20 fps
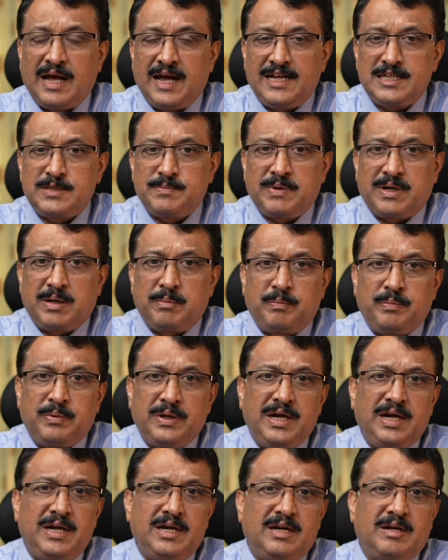as per a
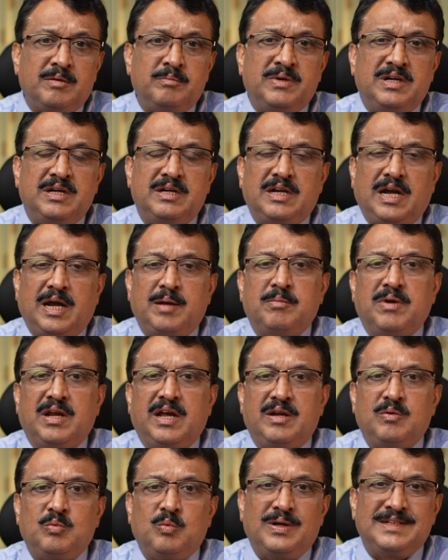predetermined
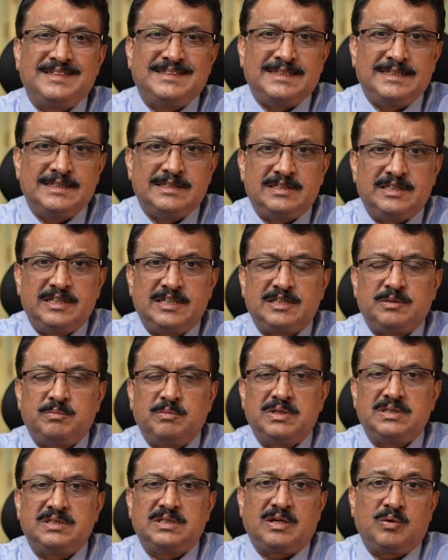timeline once in six
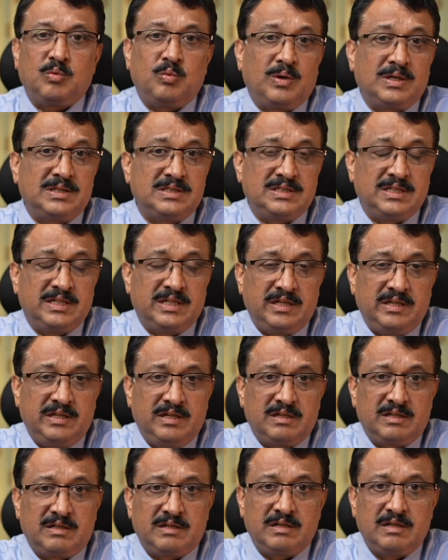months or once in a
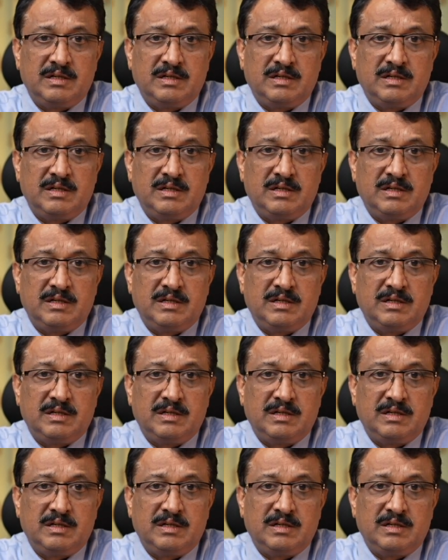year